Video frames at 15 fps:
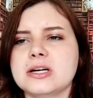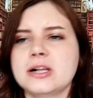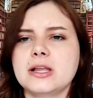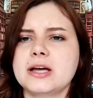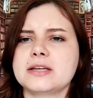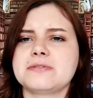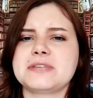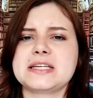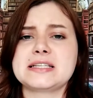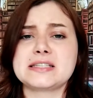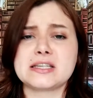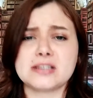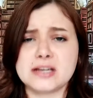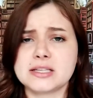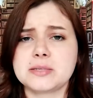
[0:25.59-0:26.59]
A lot of things
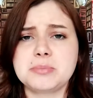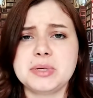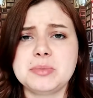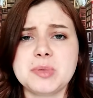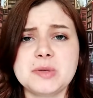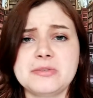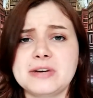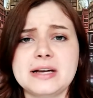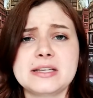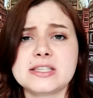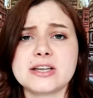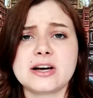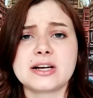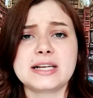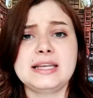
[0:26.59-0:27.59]
that other people find
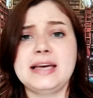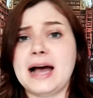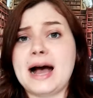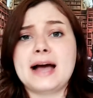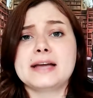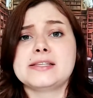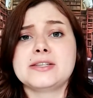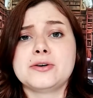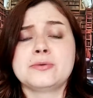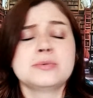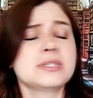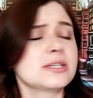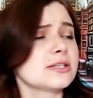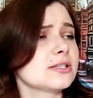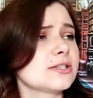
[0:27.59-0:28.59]
ugly, I
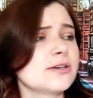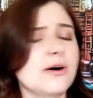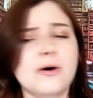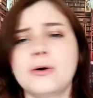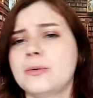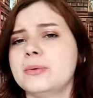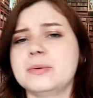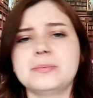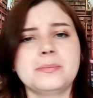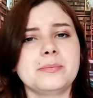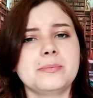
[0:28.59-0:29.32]
don't. So